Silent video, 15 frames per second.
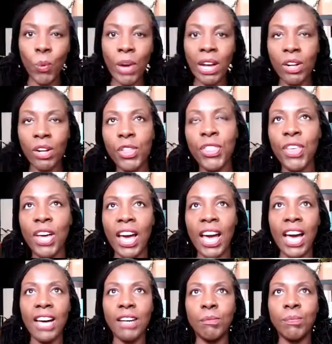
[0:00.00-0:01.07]
Wealth.
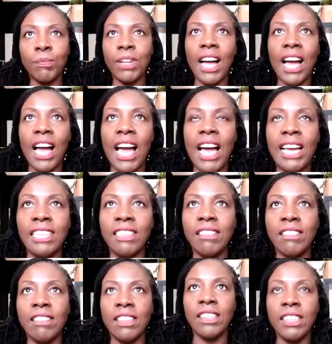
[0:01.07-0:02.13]

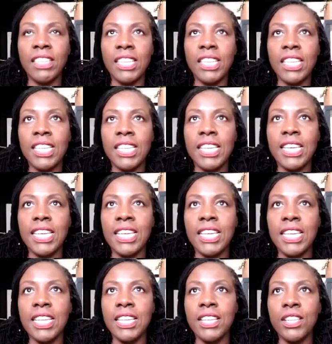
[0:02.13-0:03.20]
And
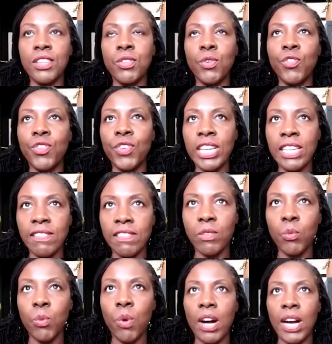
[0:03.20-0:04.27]
the
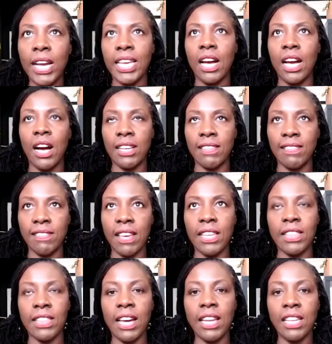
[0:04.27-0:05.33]
reason why I
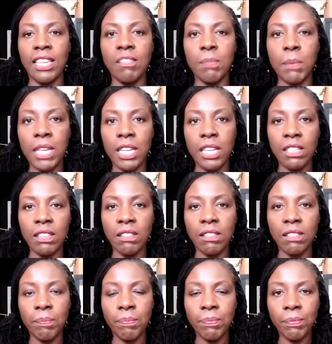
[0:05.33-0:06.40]
say that is
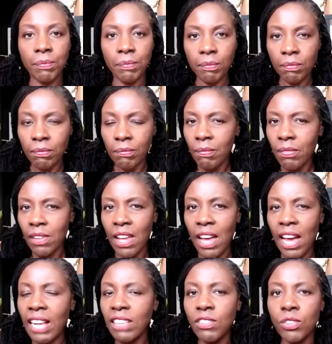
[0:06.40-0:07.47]
because
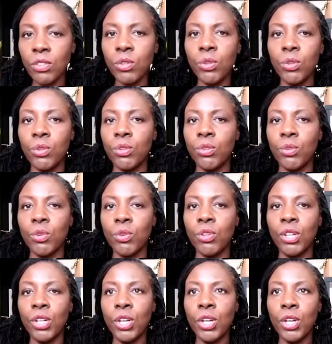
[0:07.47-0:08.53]
at school,
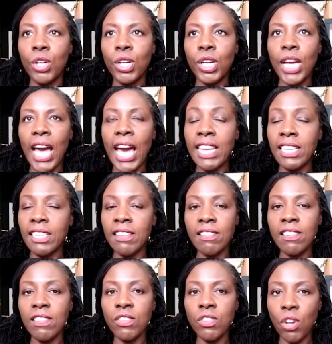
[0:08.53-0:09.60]
and
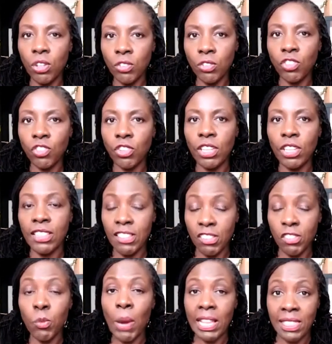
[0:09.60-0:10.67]
this is
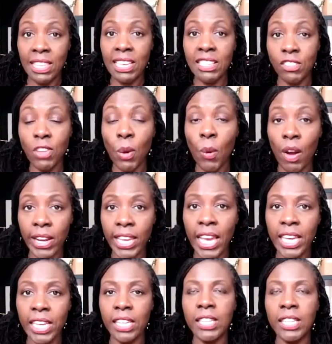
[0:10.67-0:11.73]
why I think it's so
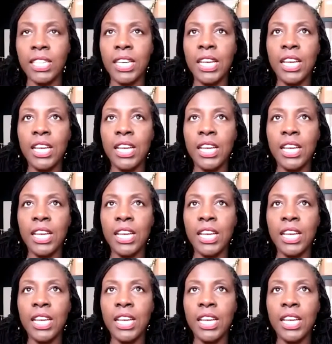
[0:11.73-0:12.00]
archaic,